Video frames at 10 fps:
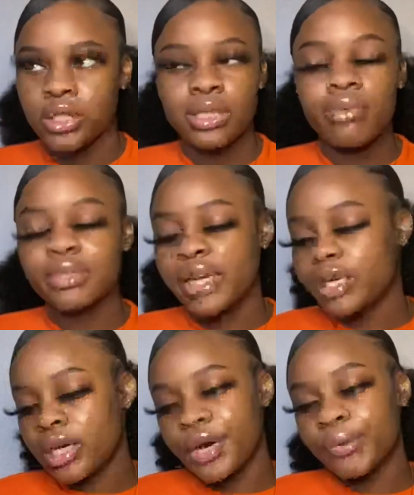So I was like,
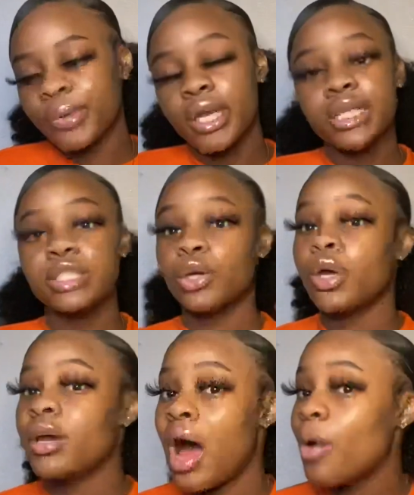no. So
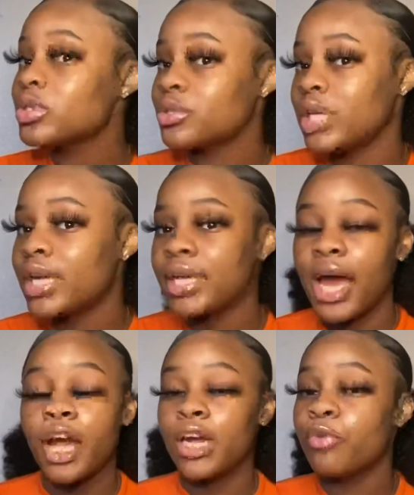I was thinking,
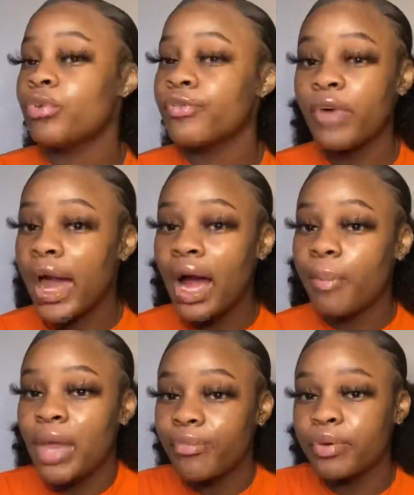like, if we fight, I'm
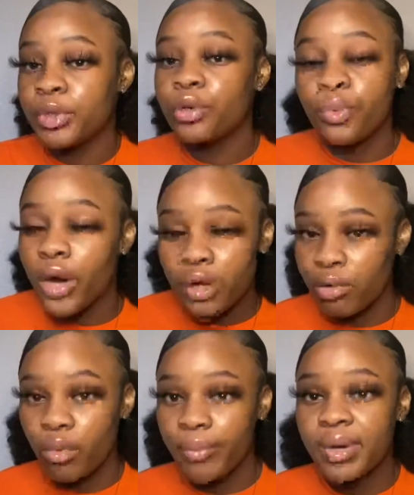not gonna be cool with her no
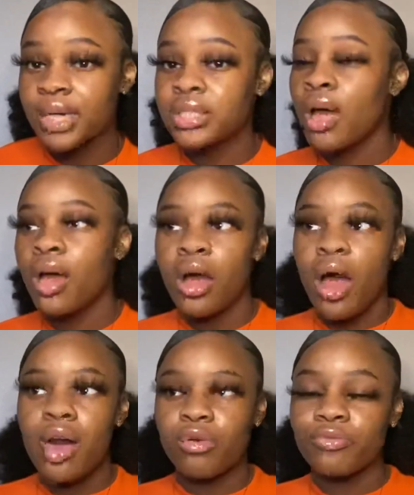more, because
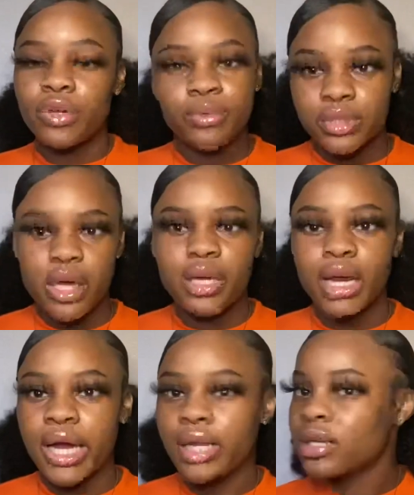I don't fuck with that.
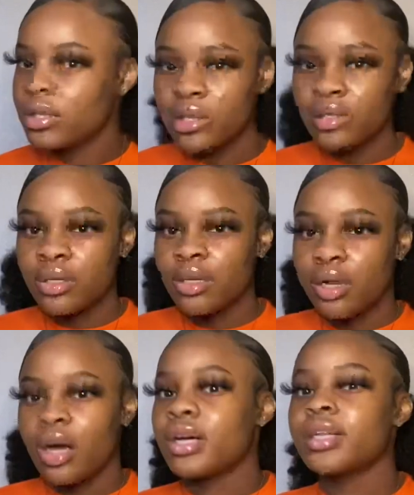Like,
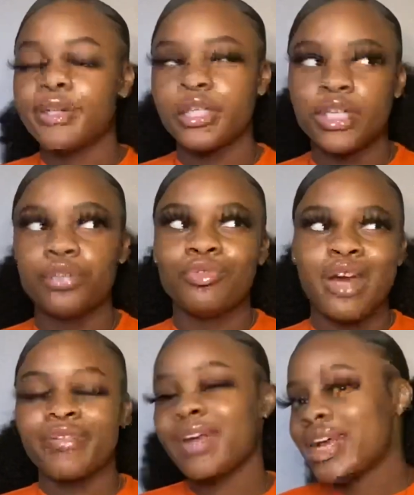clearly you
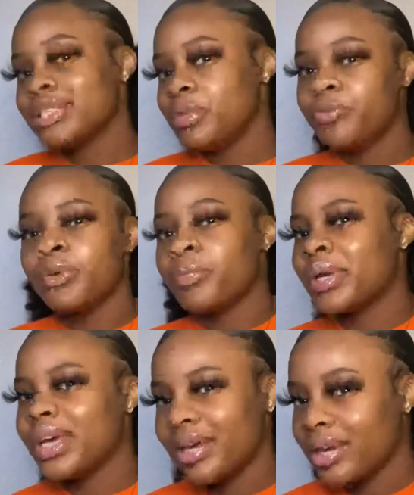never liked me from the
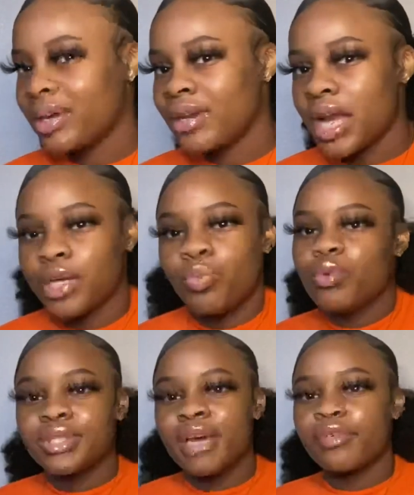beginning. Like, we
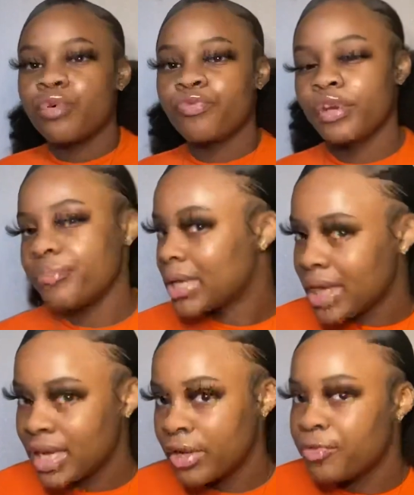was never cool from the
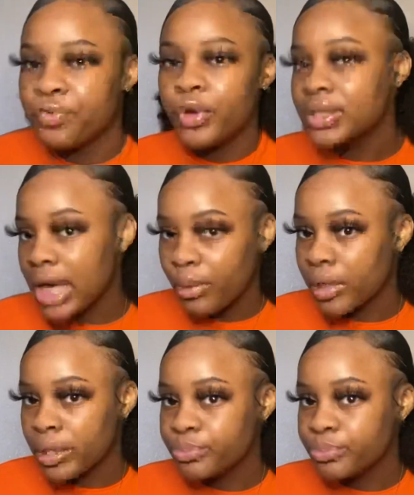beginning if you felt that way.